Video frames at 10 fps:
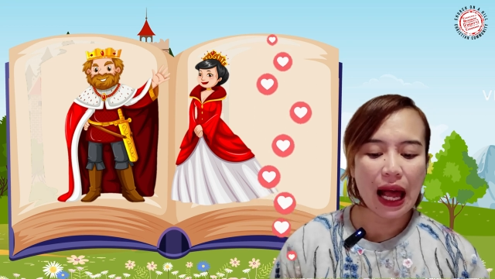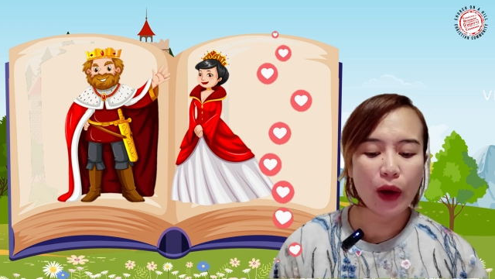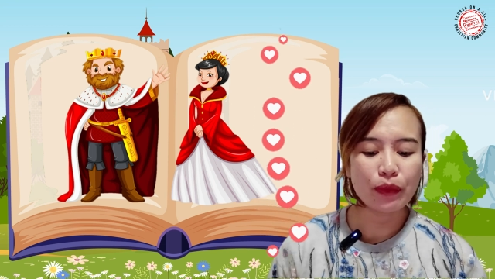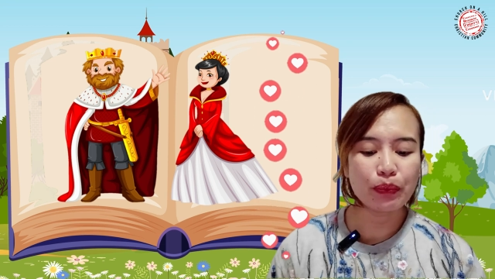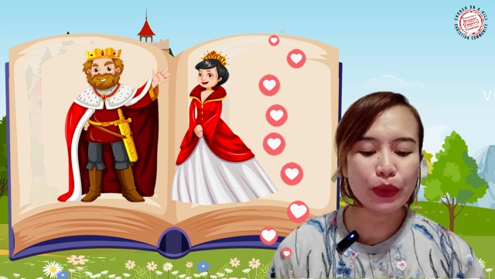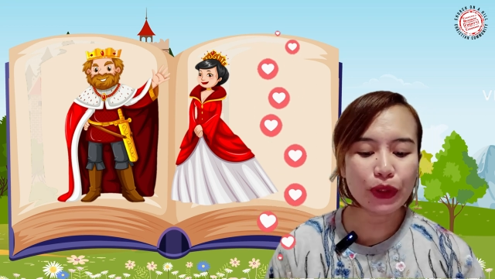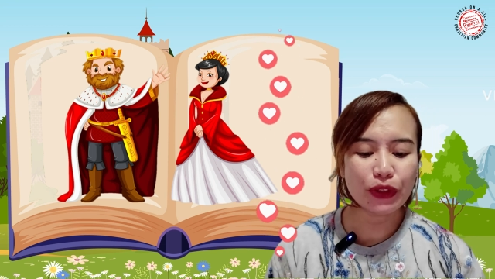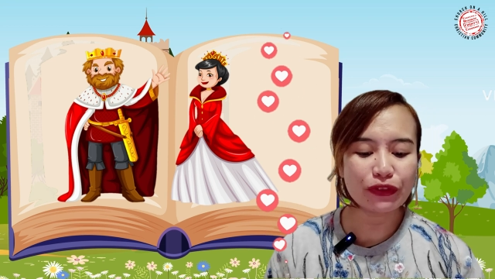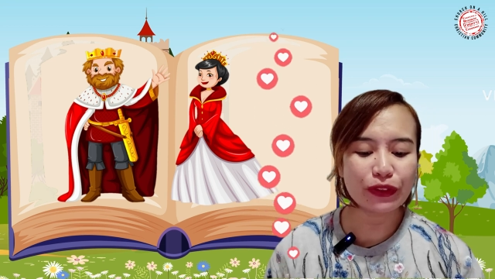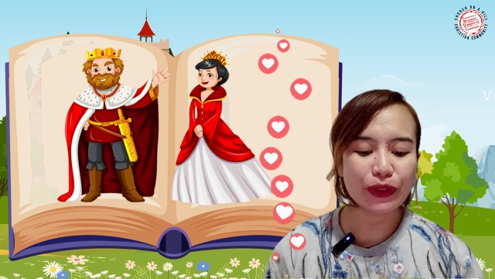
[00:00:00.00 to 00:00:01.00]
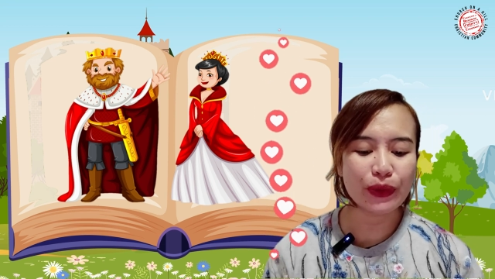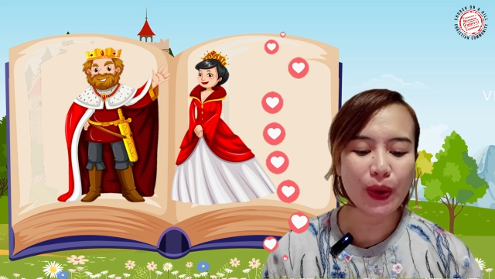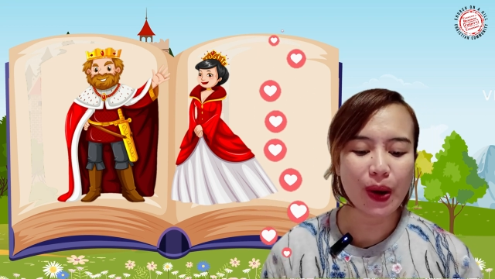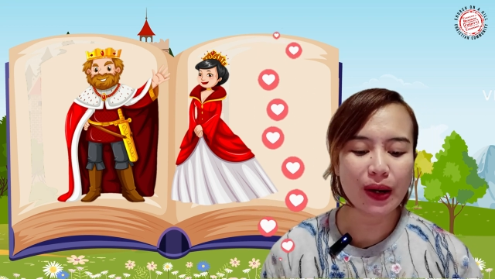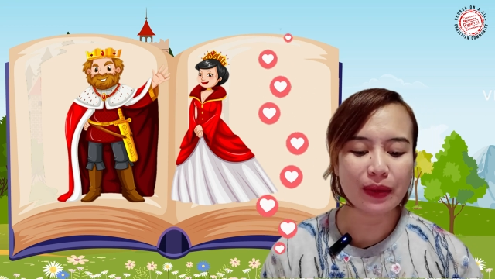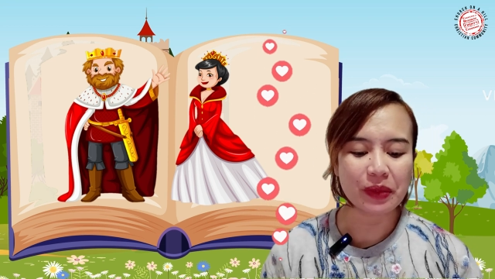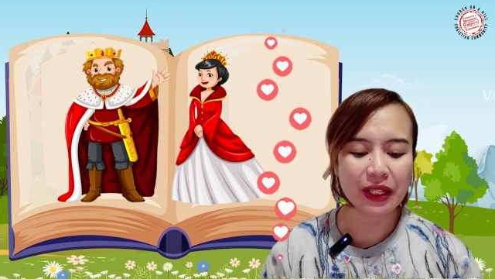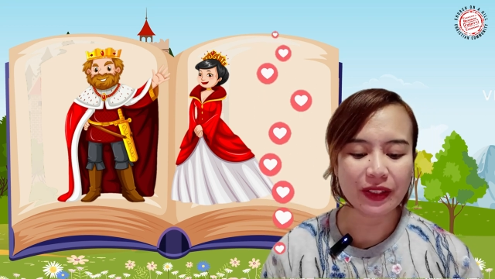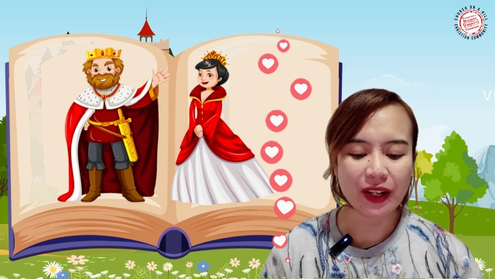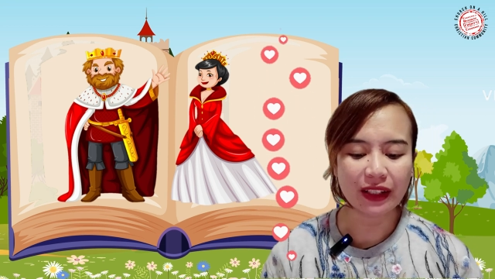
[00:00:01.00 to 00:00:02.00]
How beautiful you are,
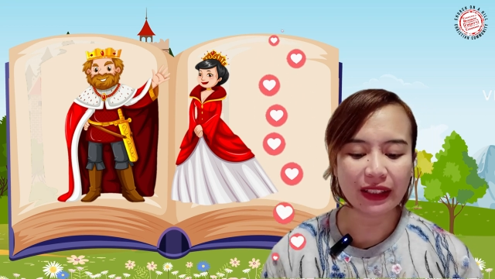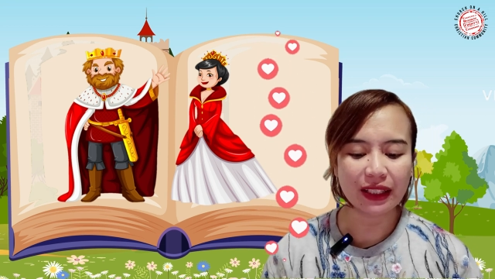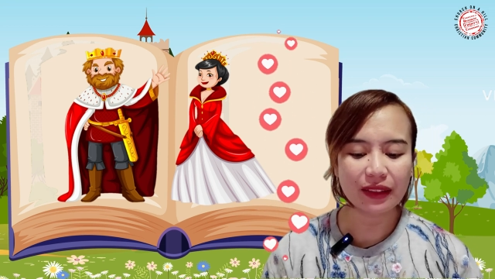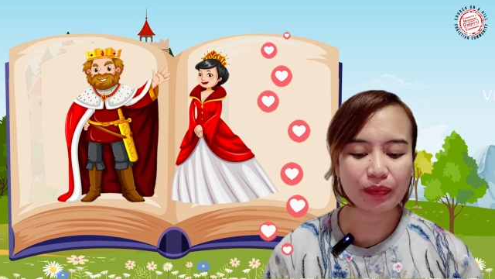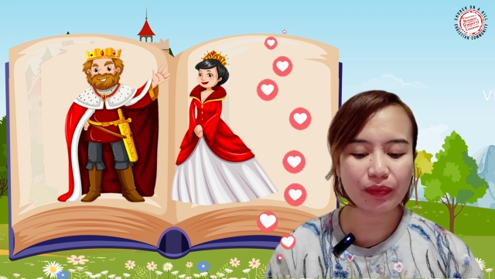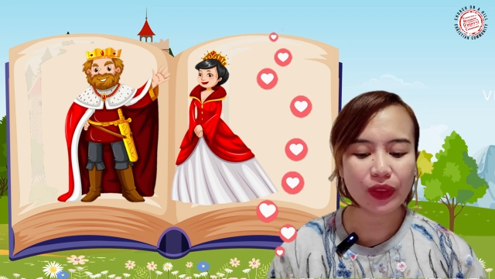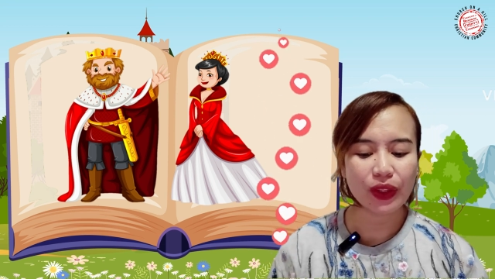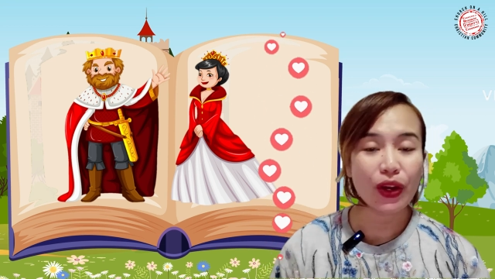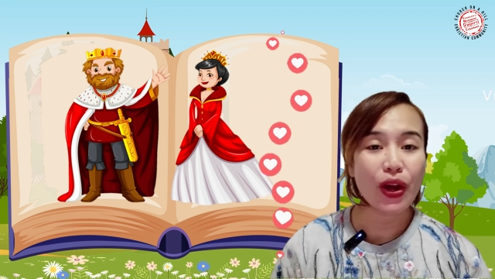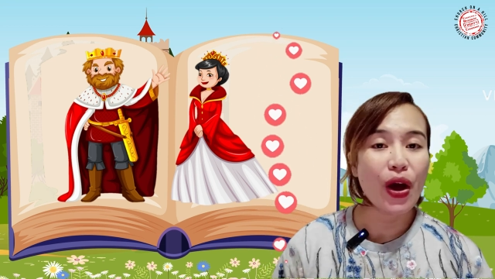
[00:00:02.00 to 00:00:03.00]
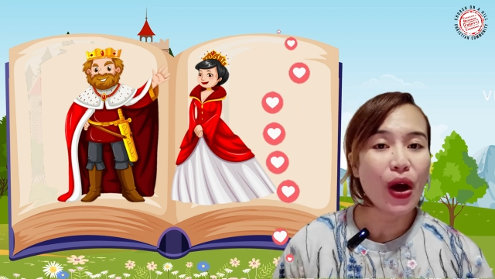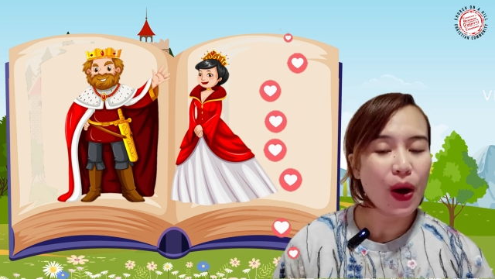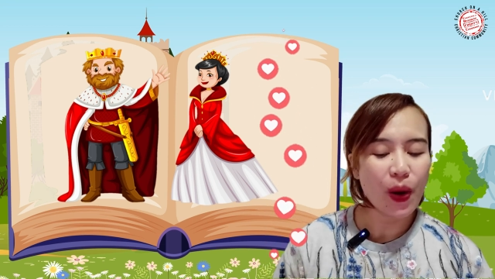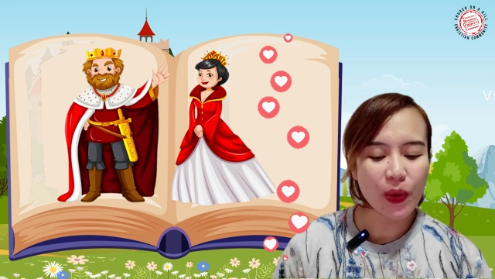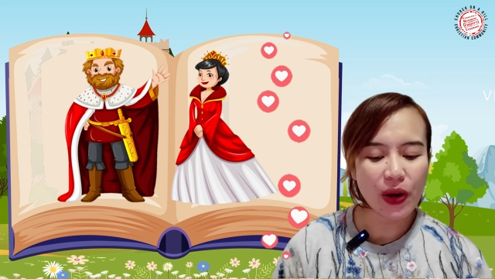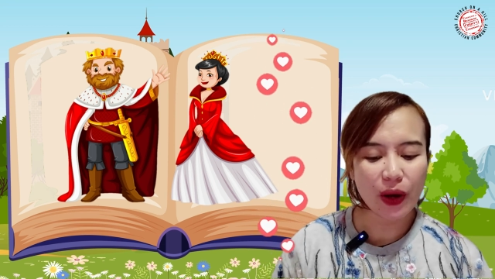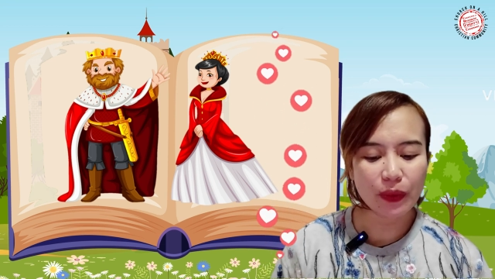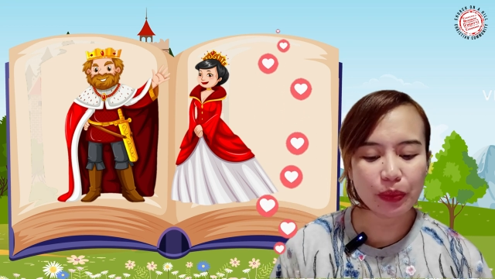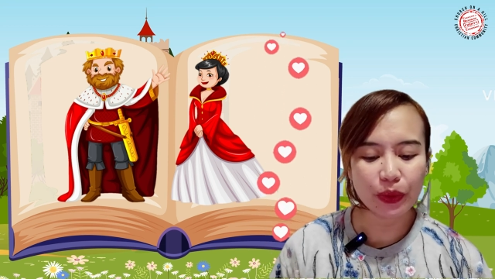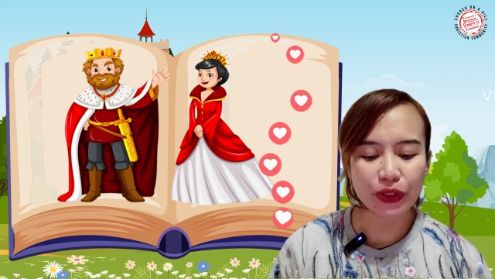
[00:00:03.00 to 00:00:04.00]
my darling. Oh,
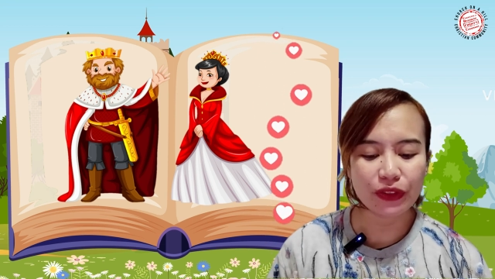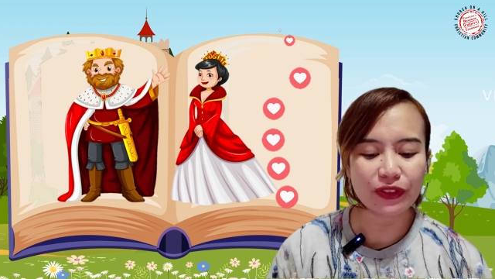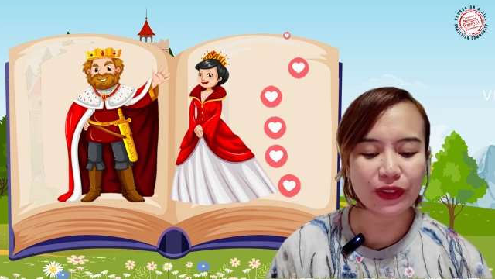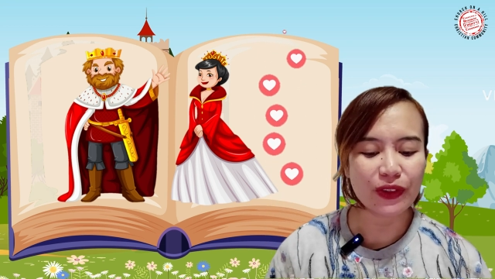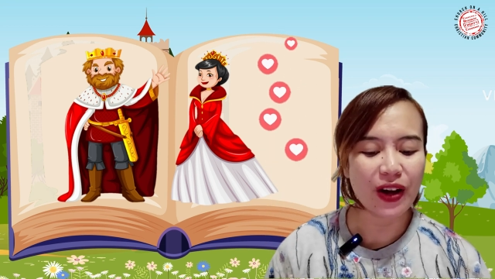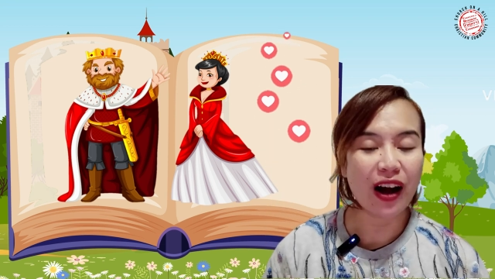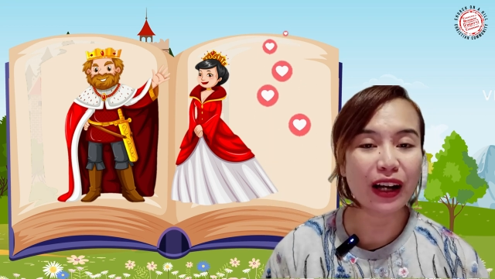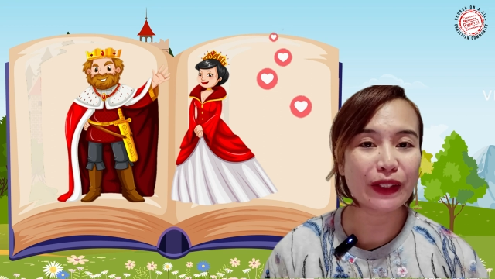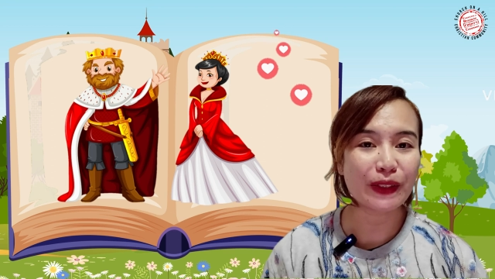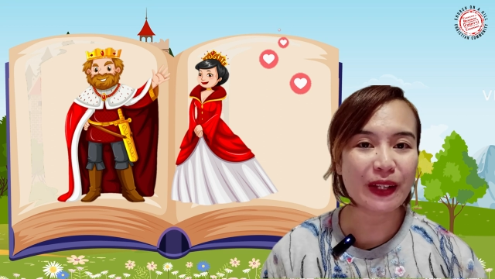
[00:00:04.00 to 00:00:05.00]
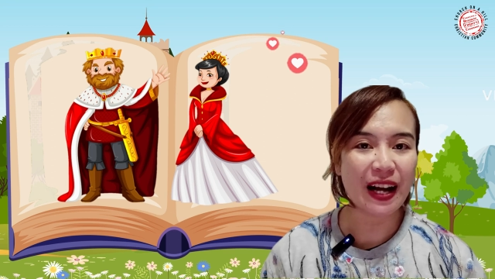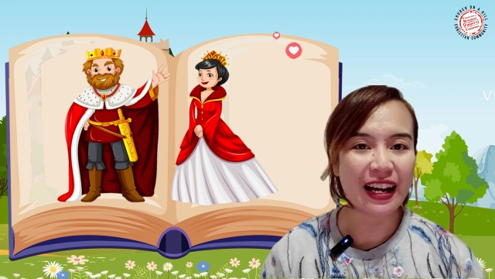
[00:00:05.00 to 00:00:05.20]
how beautiful are your